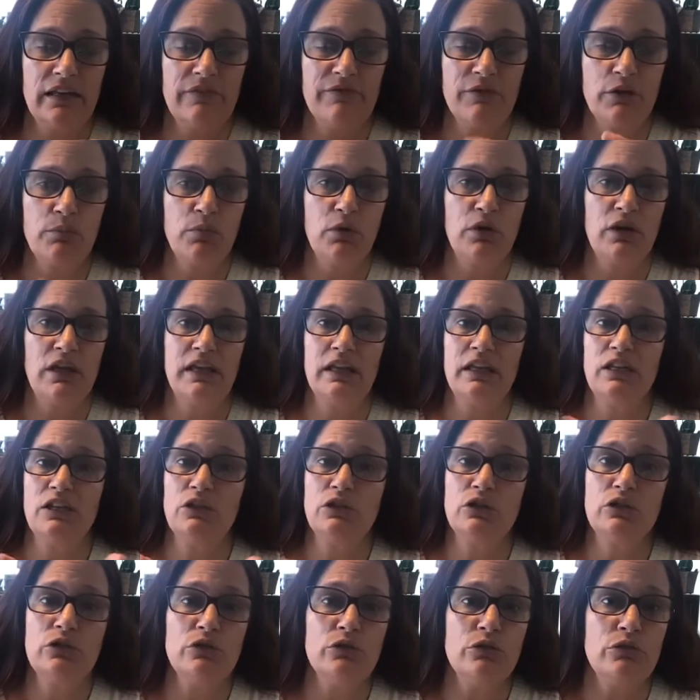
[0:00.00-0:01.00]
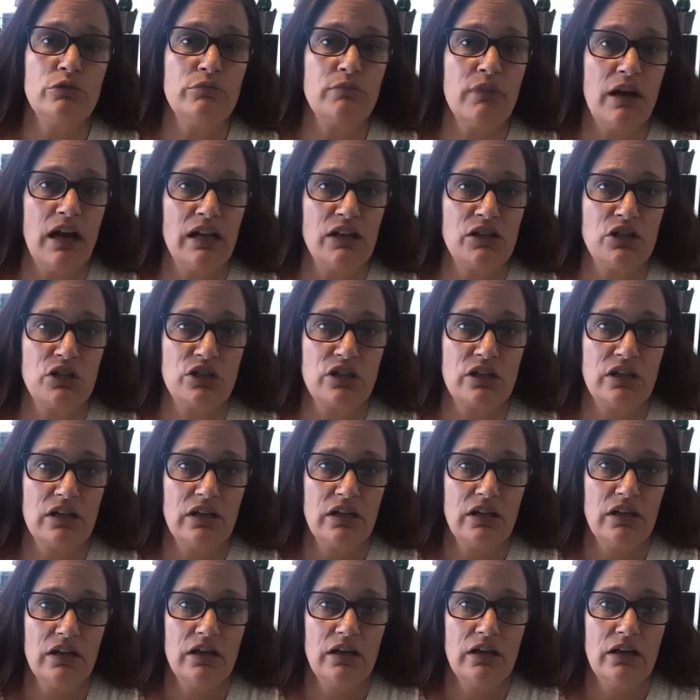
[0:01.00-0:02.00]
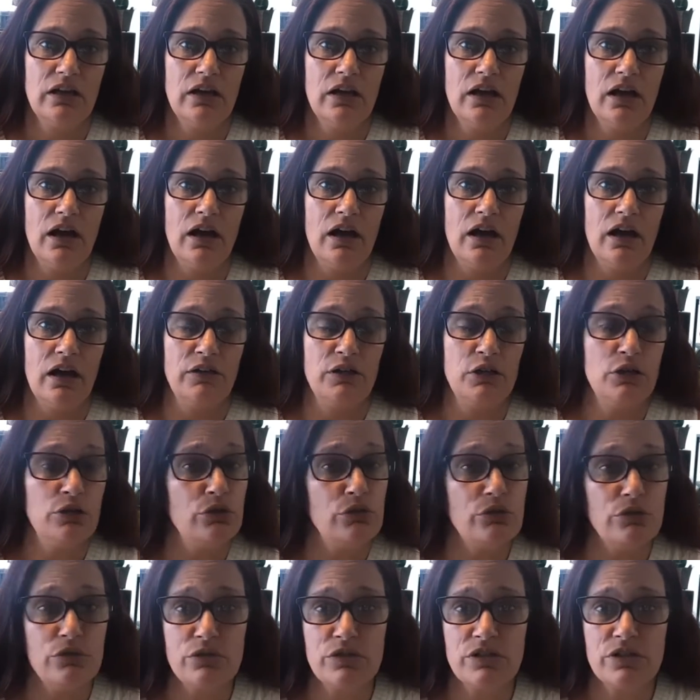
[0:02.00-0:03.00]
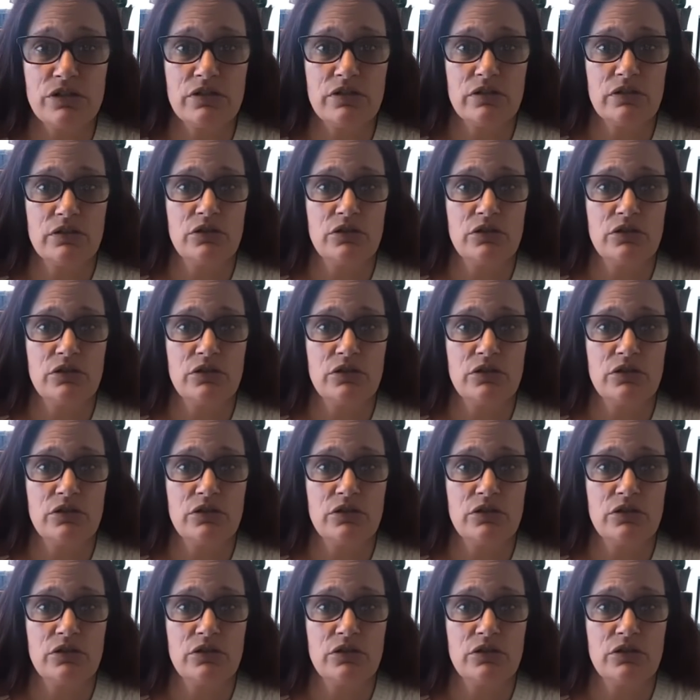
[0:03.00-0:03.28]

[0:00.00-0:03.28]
If you're putting in too much news,